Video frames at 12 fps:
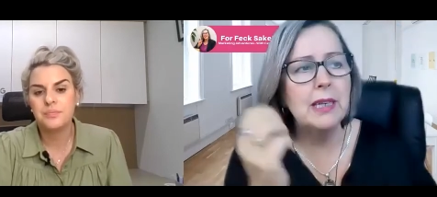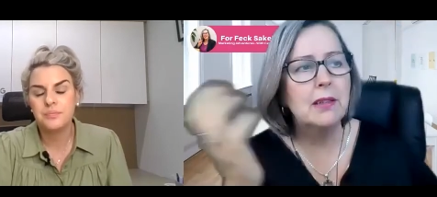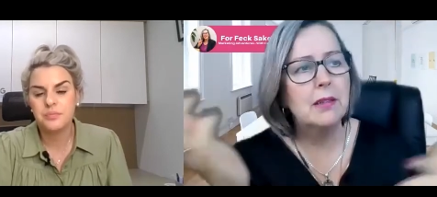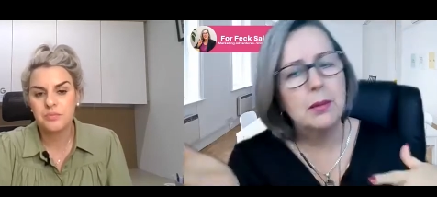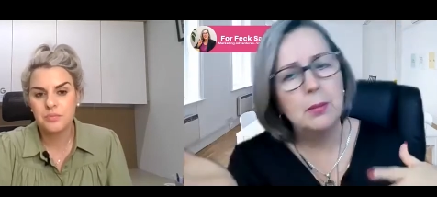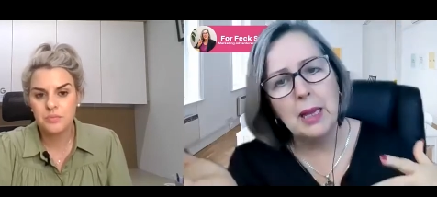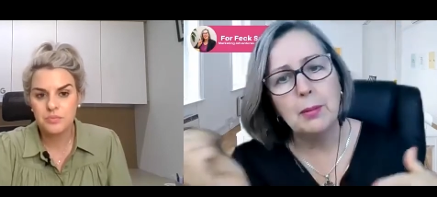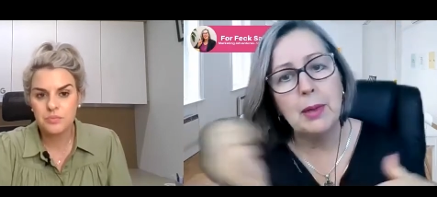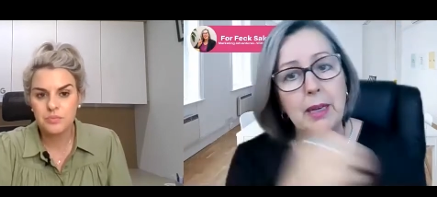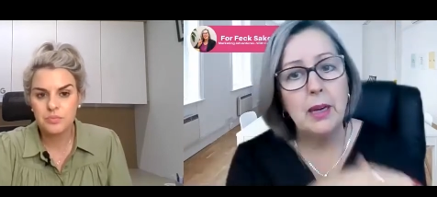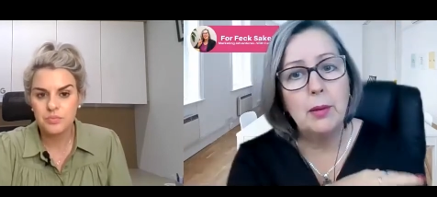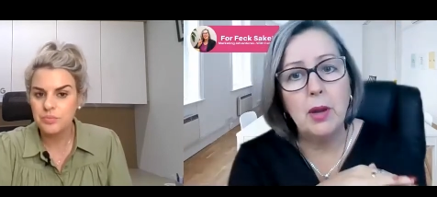Speaker 1: Wix or
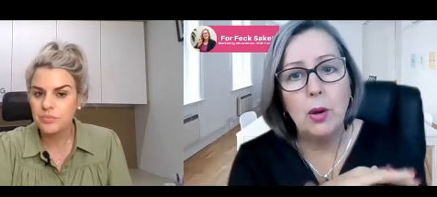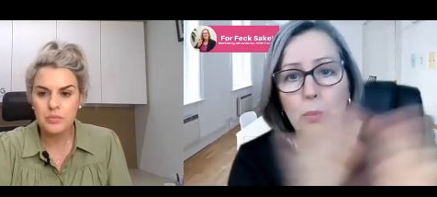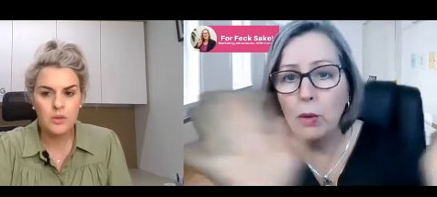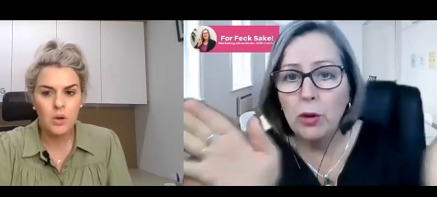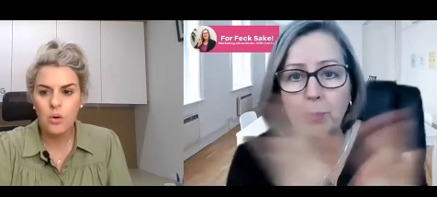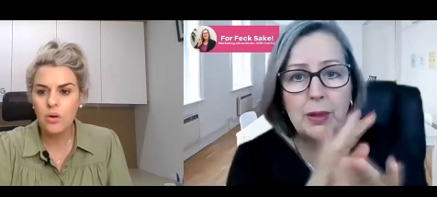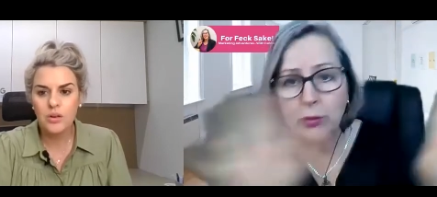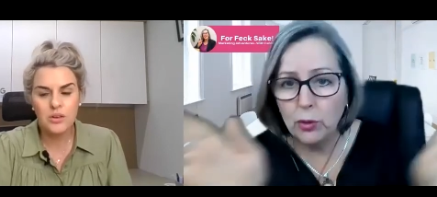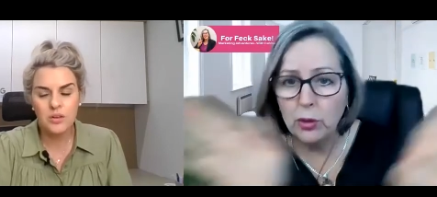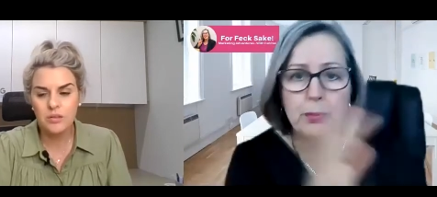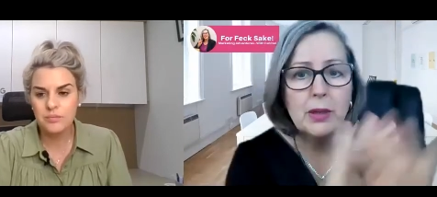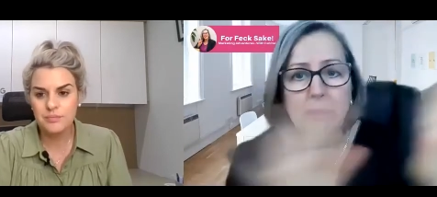blah blah? And I'm going
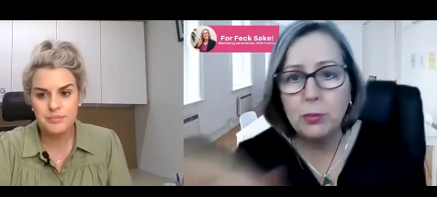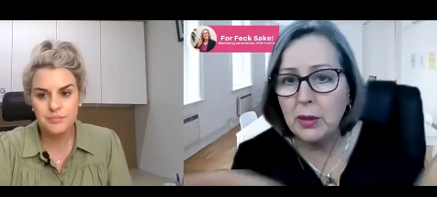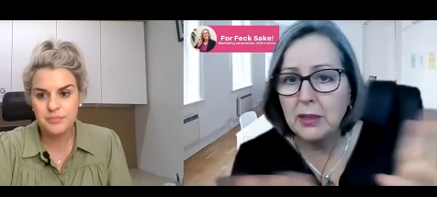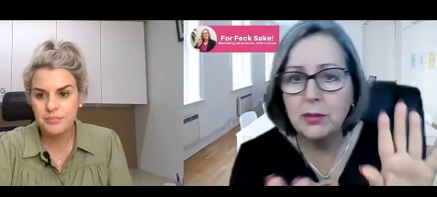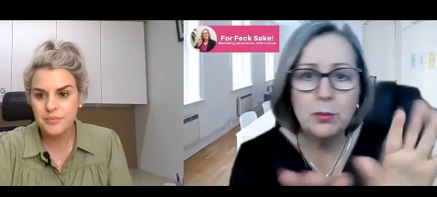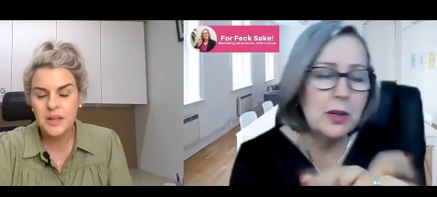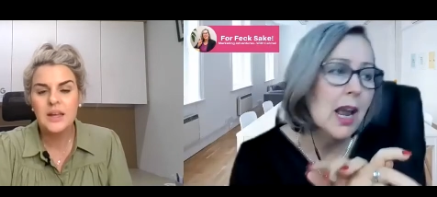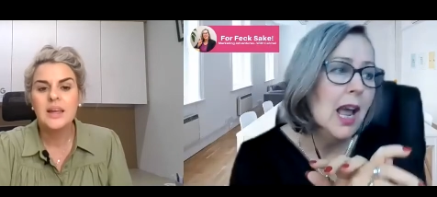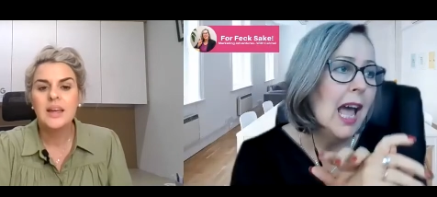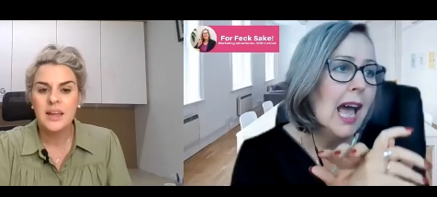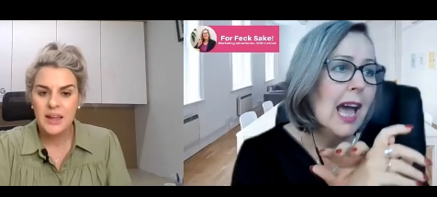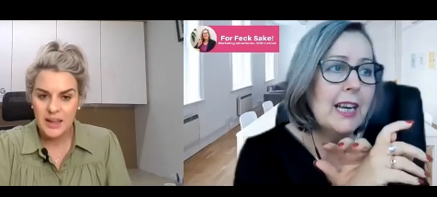WordPress, WordPress,
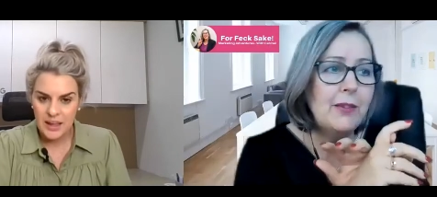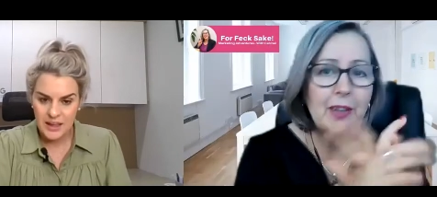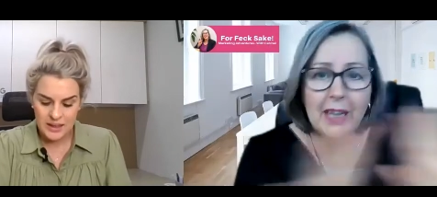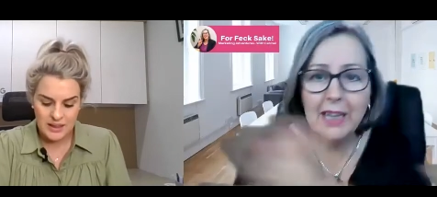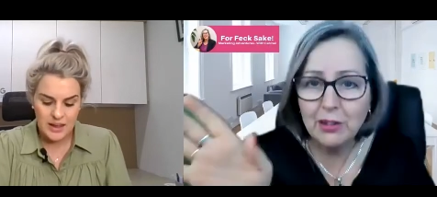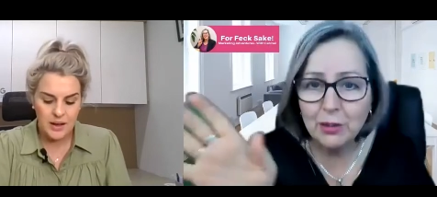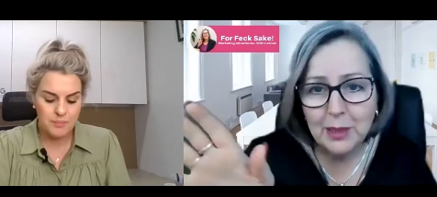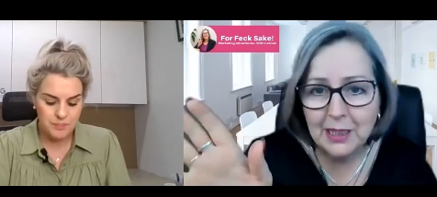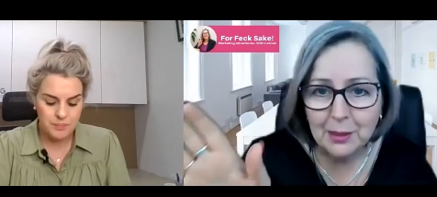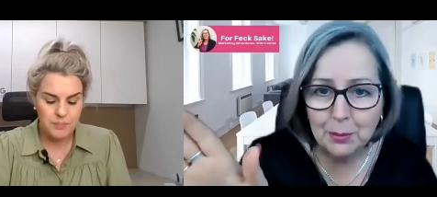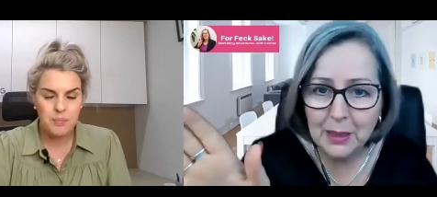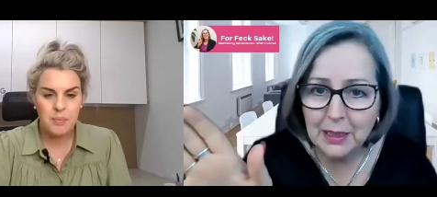WordPress. And if you yeah. get
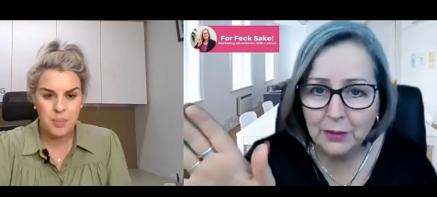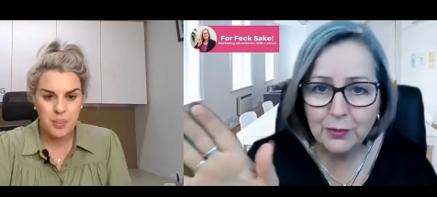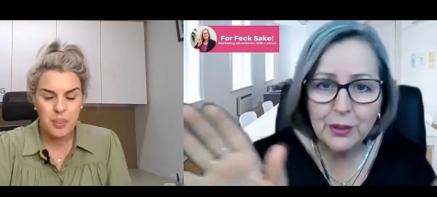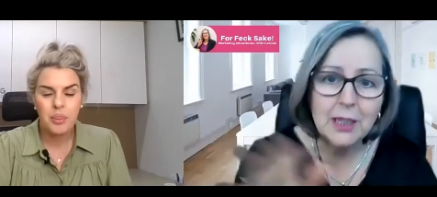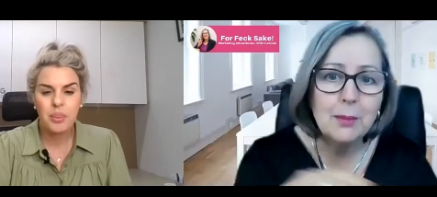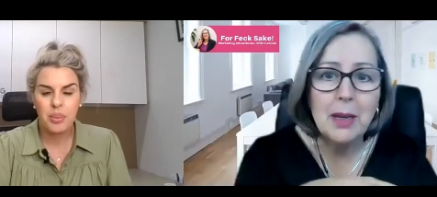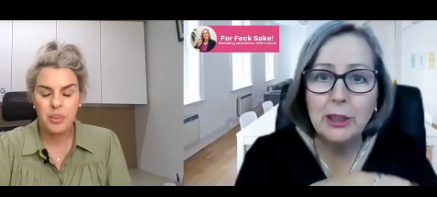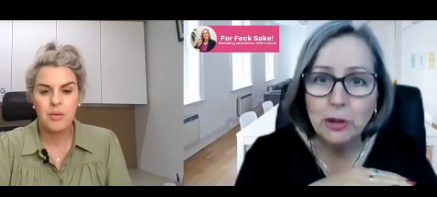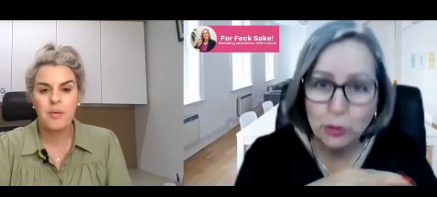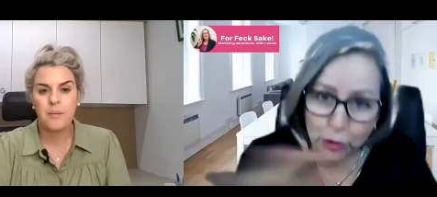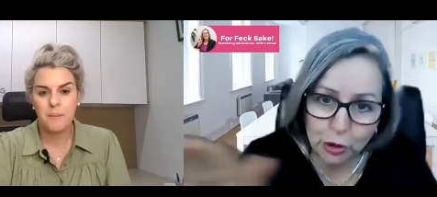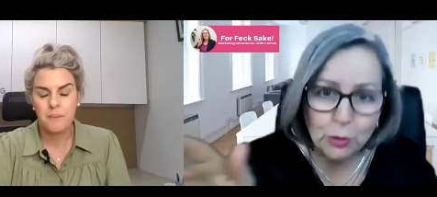somebody to build it for you,
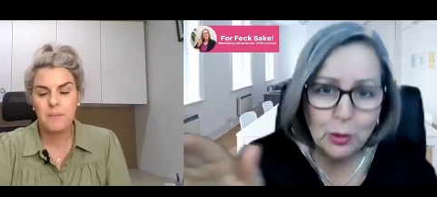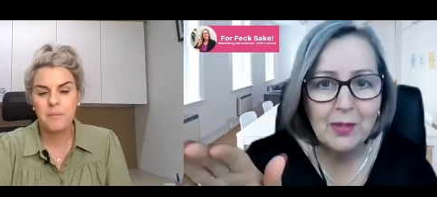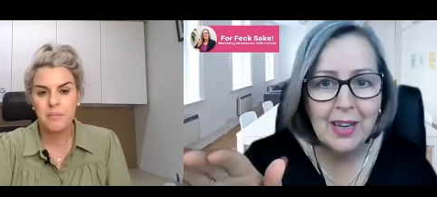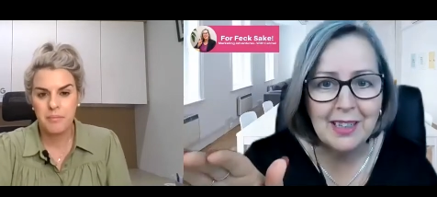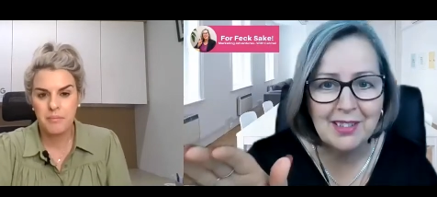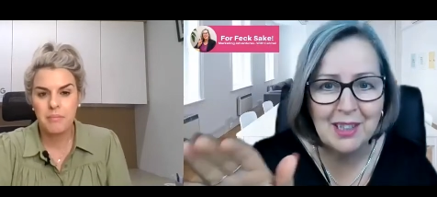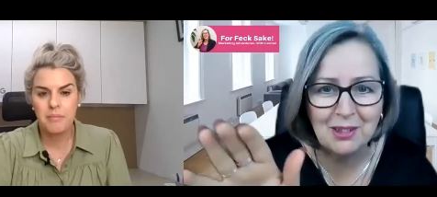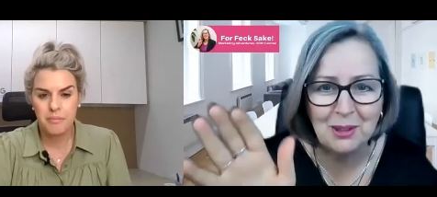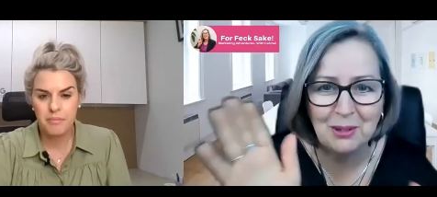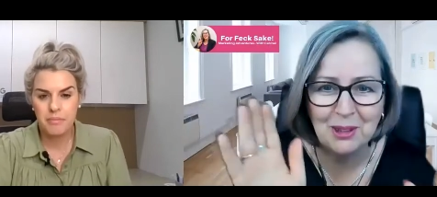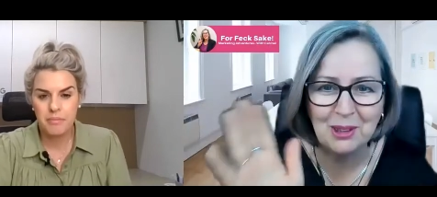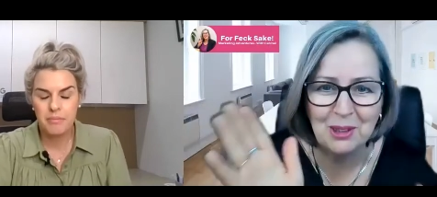make sure you have
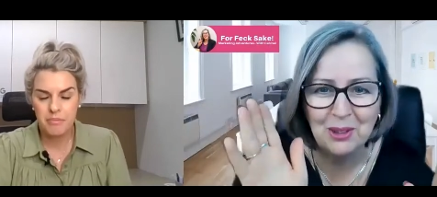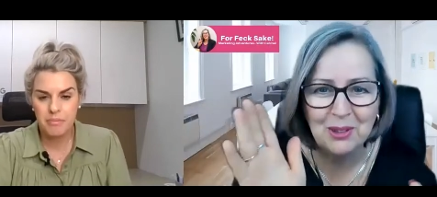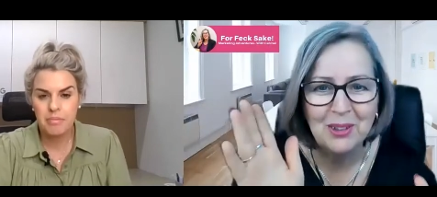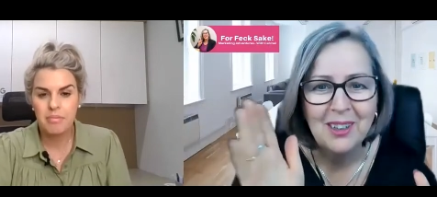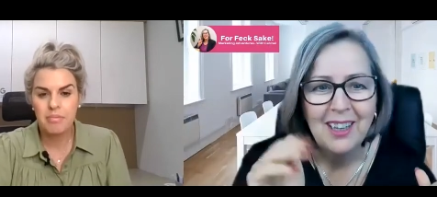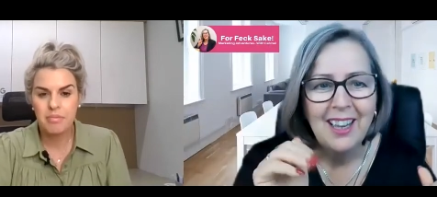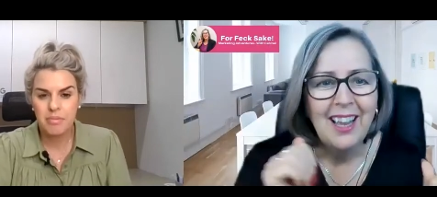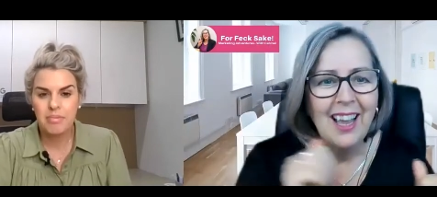access to it too.